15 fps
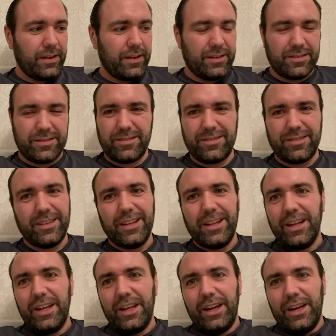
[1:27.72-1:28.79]

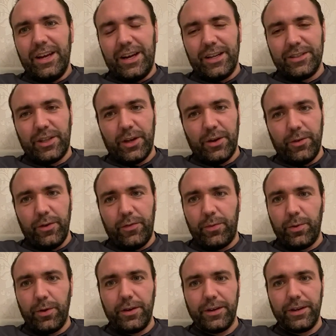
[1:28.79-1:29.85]
I don't know
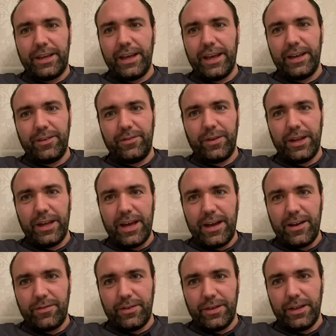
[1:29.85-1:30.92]
if we're going to get anything
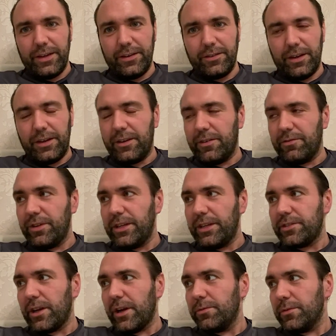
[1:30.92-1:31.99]
out of it. I really
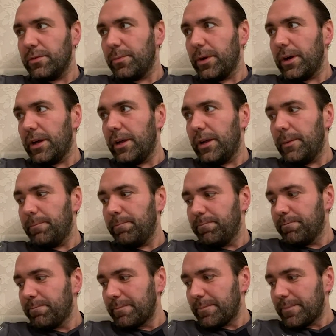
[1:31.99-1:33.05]
don't. But
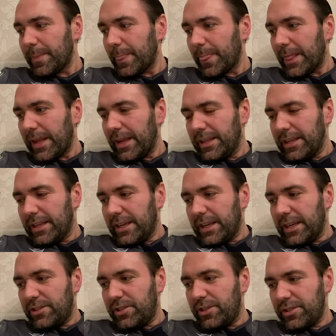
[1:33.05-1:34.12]

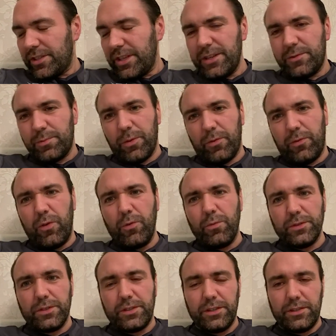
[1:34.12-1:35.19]
it's just these
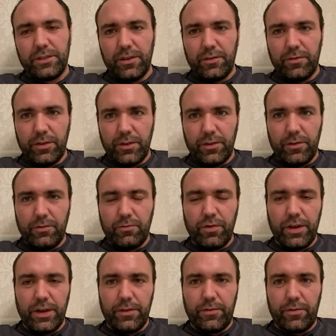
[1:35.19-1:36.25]
performances that are
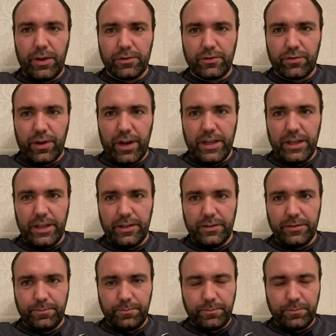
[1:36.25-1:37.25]
really frustrating.